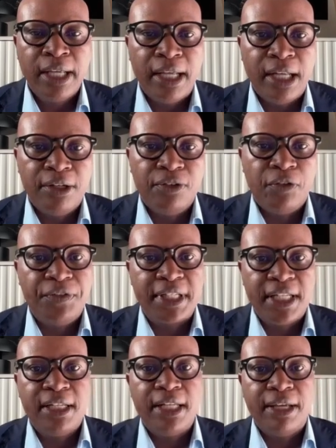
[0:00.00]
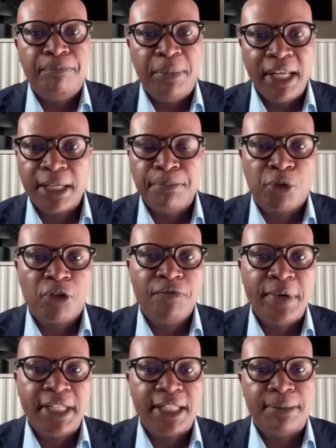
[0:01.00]
And we've seen a big
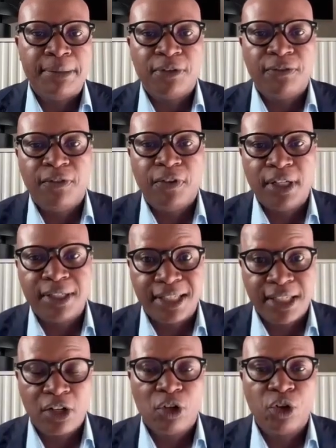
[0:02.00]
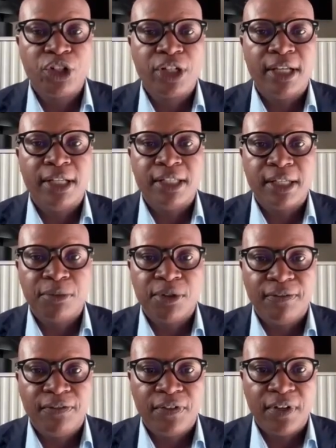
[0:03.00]
improvement in terms of disclosure, in terms
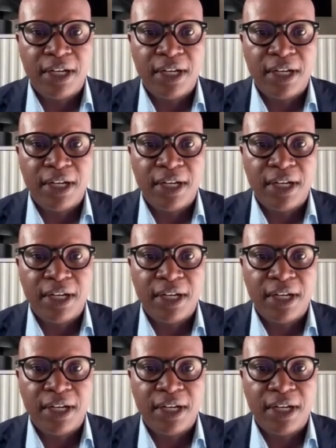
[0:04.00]
of